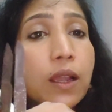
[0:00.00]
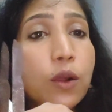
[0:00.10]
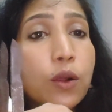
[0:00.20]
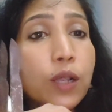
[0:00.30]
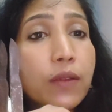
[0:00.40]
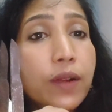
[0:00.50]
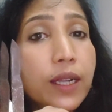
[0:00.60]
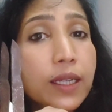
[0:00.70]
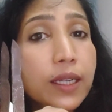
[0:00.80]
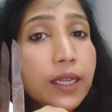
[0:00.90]
only
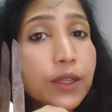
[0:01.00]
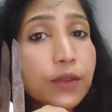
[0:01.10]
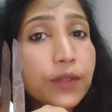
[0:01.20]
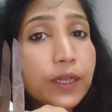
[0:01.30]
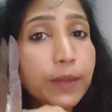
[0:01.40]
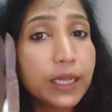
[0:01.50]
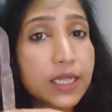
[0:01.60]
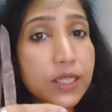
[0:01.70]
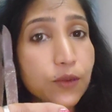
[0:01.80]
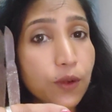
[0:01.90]
one kind of gamete
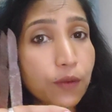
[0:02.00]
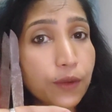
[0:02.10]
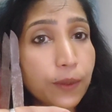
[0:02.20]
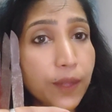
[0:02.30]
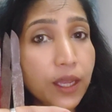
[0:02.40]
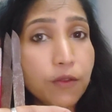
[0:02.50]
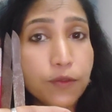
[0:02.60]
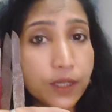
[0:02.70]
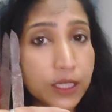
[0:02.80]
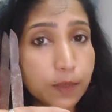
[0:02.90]
is formed from the
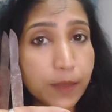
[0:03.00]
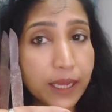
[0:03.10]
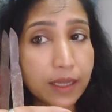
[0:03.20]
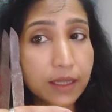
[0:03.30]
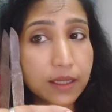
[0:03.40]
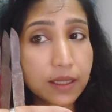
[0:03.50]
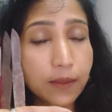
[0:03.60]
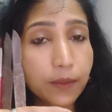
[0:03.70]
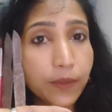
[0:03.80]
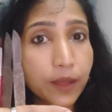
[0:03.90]
first parent.
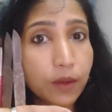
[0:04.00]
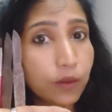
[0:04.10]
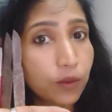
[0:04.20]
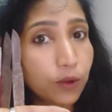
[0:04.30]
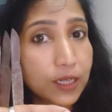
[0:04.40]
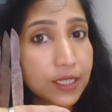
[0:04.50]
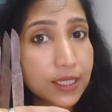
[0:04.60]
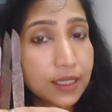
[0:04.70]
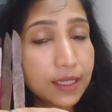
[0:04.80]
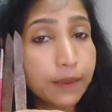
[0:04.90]
What is
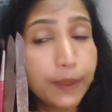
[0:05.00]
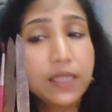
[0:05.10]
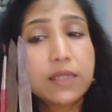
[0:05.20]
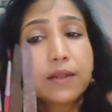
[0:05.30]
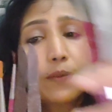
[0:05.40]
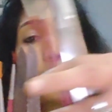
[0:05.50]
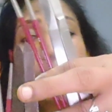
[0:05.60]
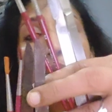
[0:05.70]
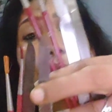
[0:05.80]
that gamete?